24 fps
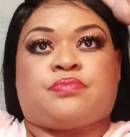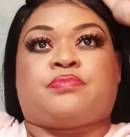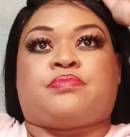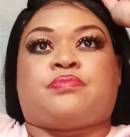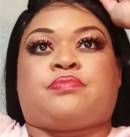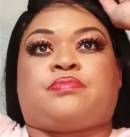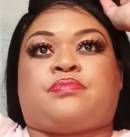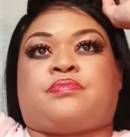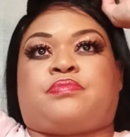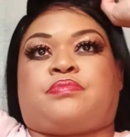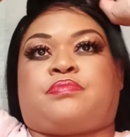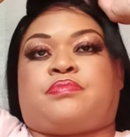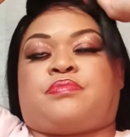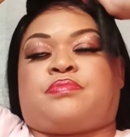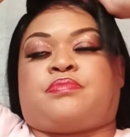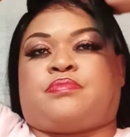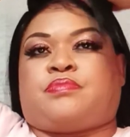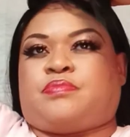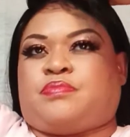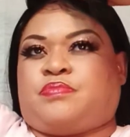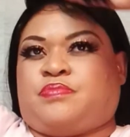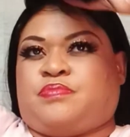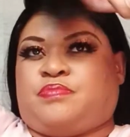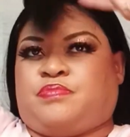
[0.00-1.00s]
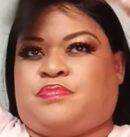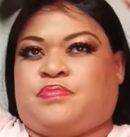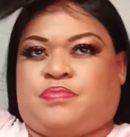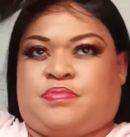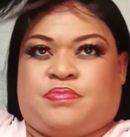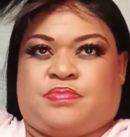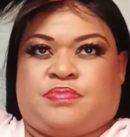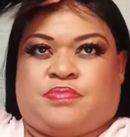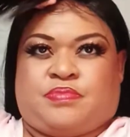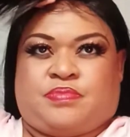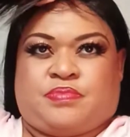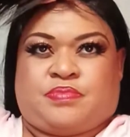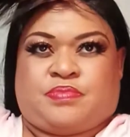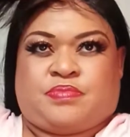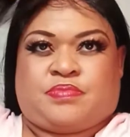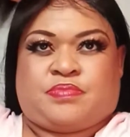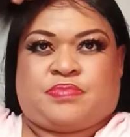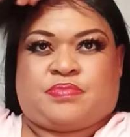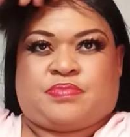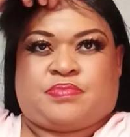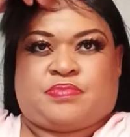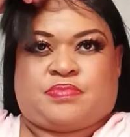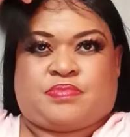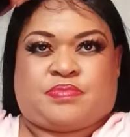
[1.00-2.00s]

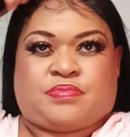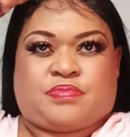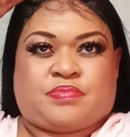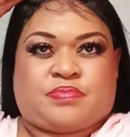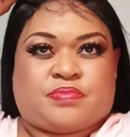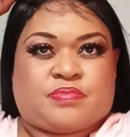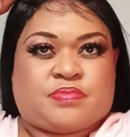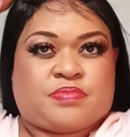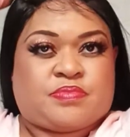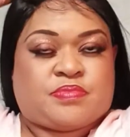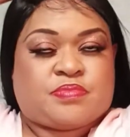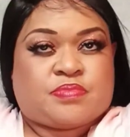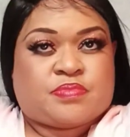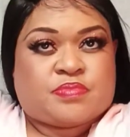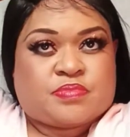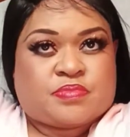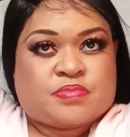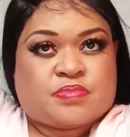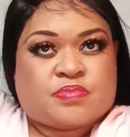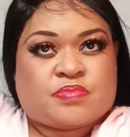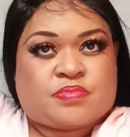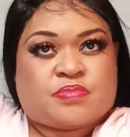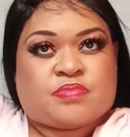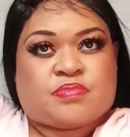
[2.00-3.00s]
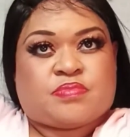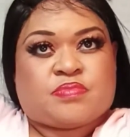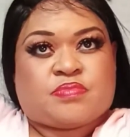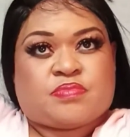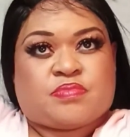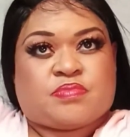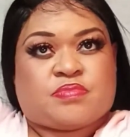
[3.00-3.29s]
No one is speaking in this clip.